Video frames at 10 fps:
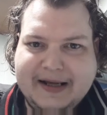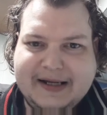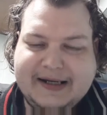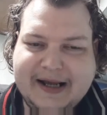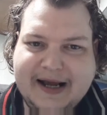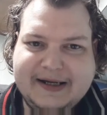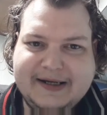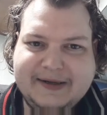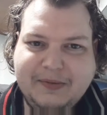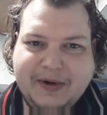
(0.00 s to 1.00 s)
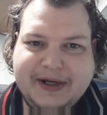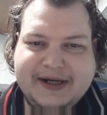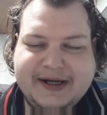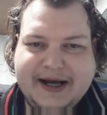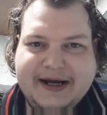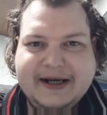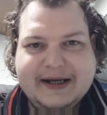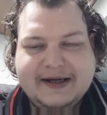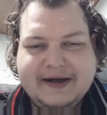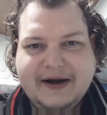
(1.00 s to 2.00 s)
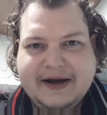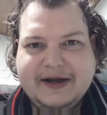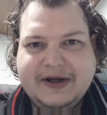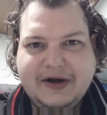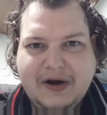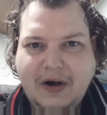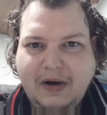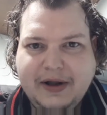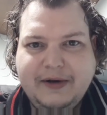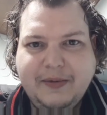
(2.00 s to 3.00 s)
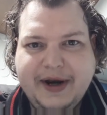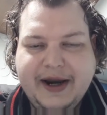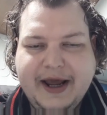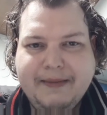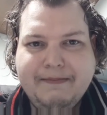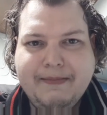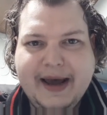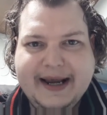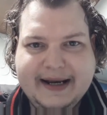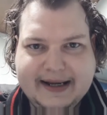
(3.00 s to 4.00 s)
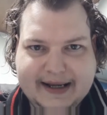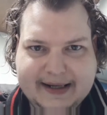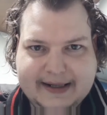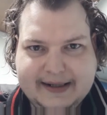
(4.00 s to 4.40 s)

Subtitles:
because that's what Satan decided to call it when he made it.